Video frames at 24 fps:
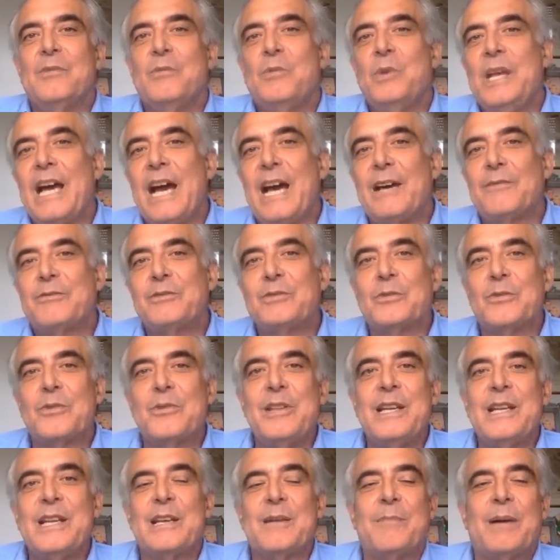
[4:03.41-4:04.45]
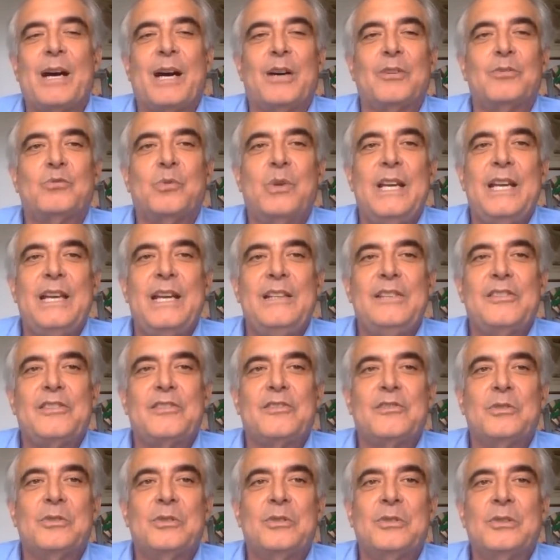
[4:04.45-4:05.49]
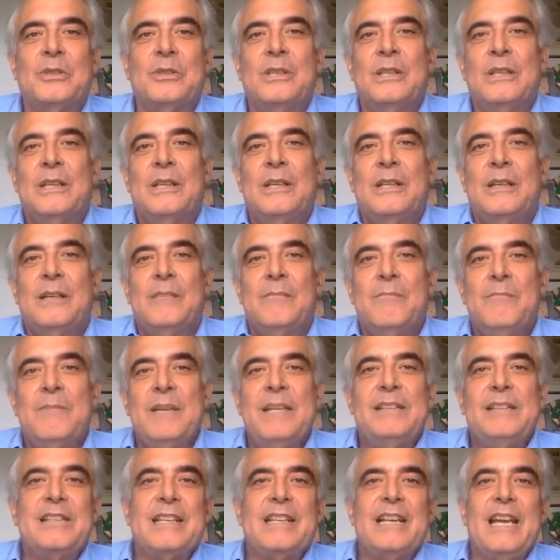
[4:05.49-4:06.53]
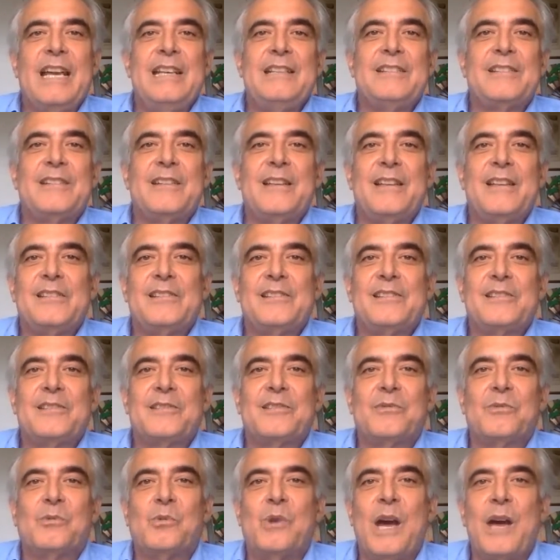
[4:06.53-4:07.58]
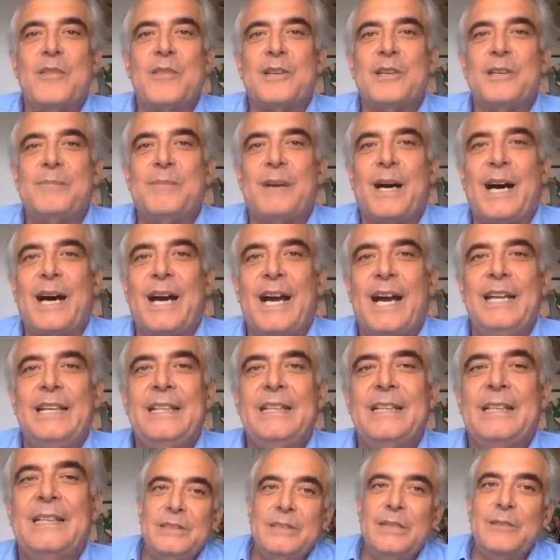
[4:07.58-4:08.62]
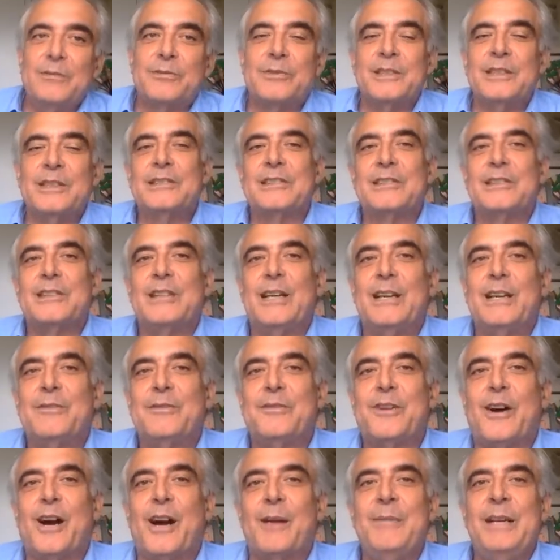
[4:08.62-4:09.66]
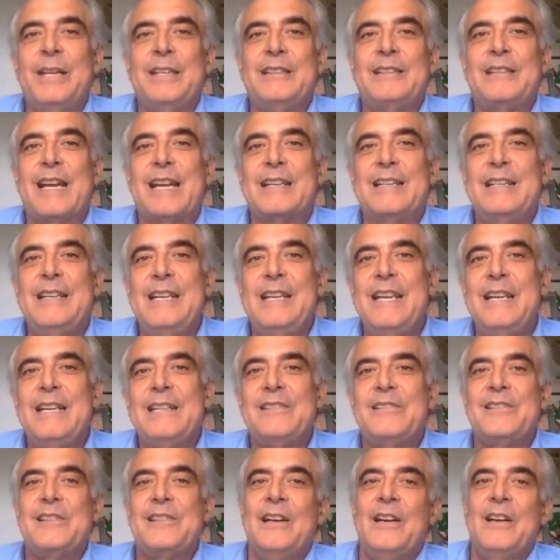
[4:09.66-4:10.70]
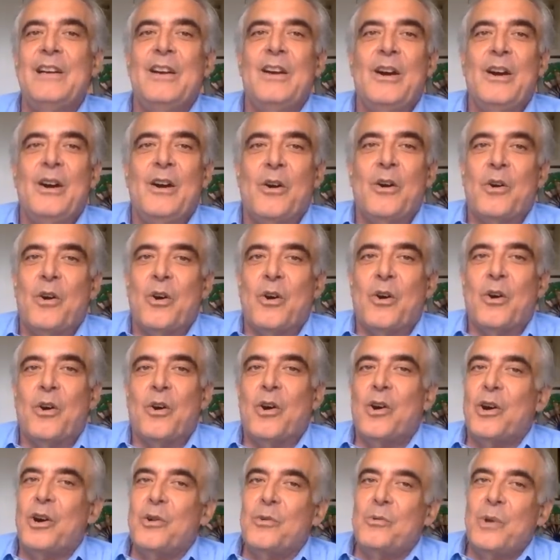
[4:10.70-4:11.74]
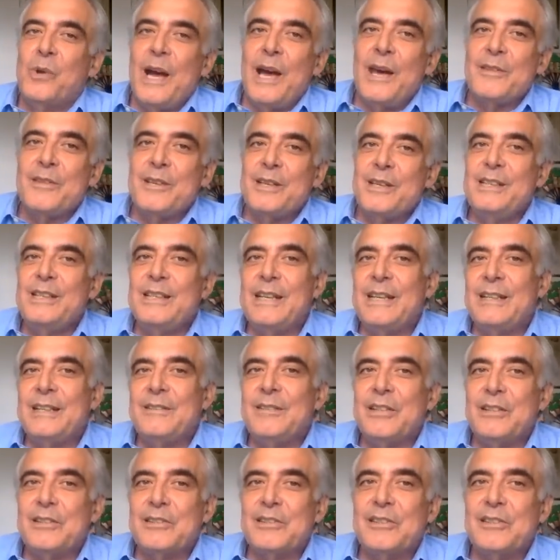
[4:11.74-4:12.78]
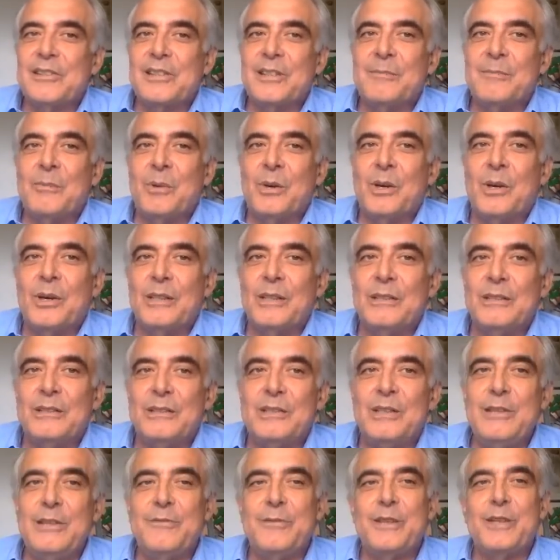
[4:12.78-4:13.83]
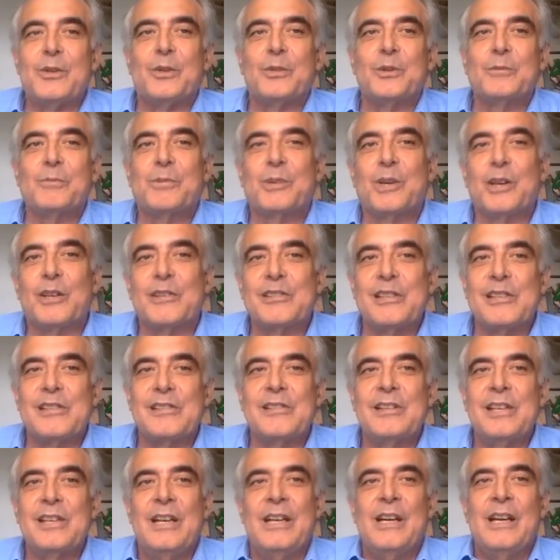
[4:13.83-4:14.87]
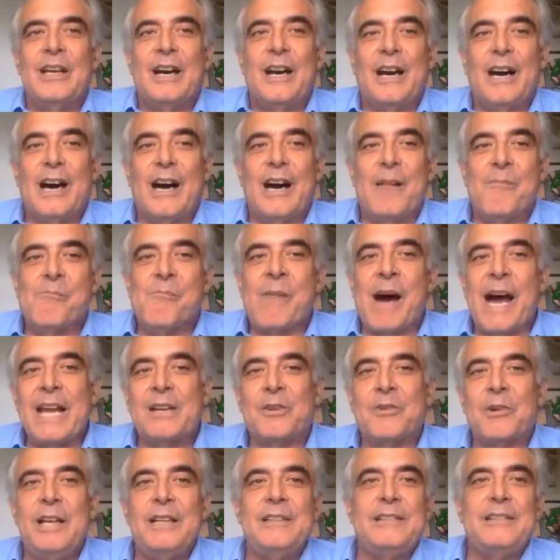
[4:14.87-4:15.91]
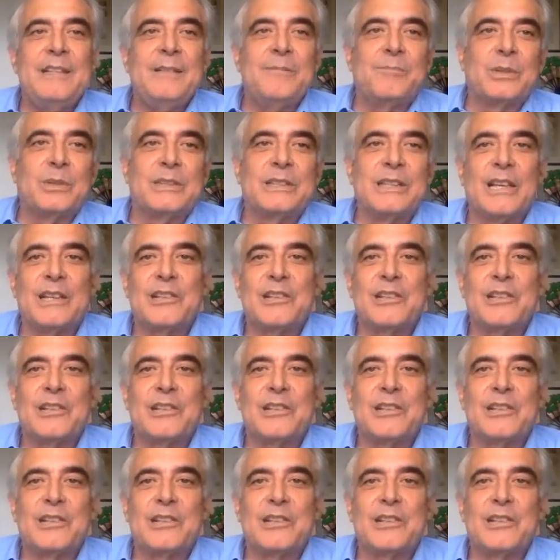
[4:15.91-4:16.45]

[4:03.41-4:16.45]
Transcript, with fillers: we have to think about ways to mitigate this, whether by different uh, farming techniques or whether, and this is a more difficult process, uh, migrating